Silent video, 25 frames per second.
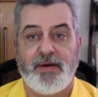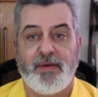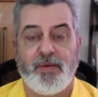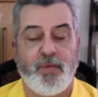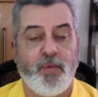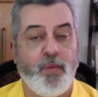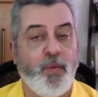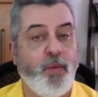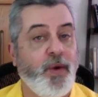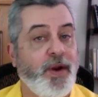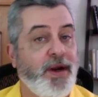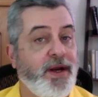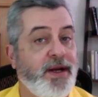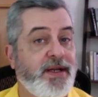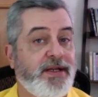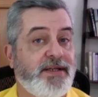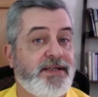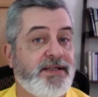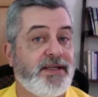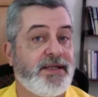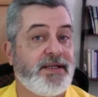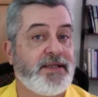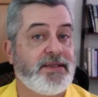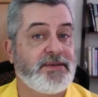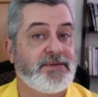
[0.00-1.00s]

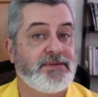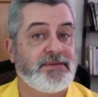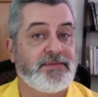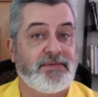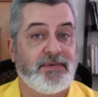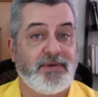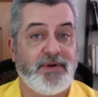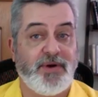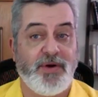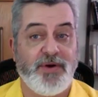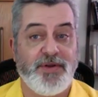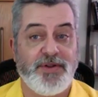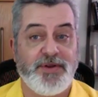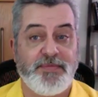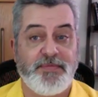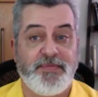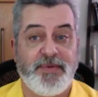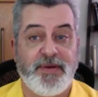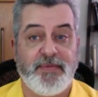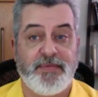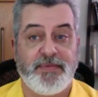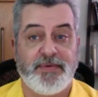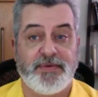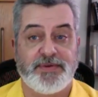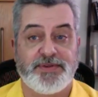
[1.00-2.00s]
witnessing other
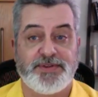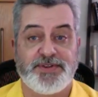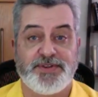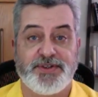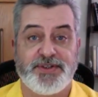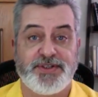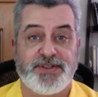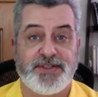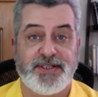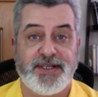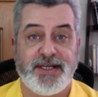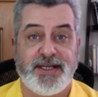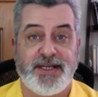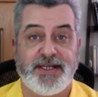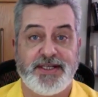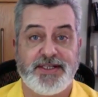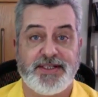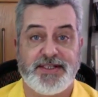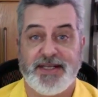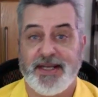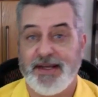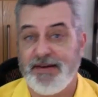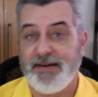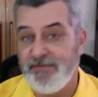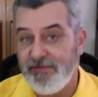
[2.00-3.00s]
people's
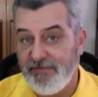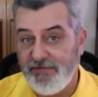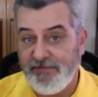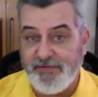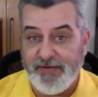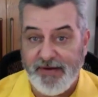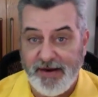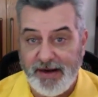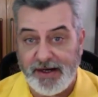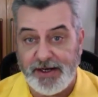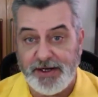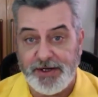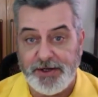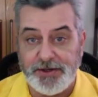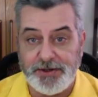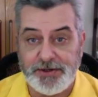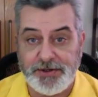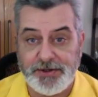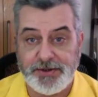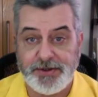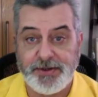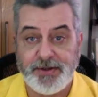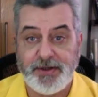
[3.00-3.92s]
success and failure.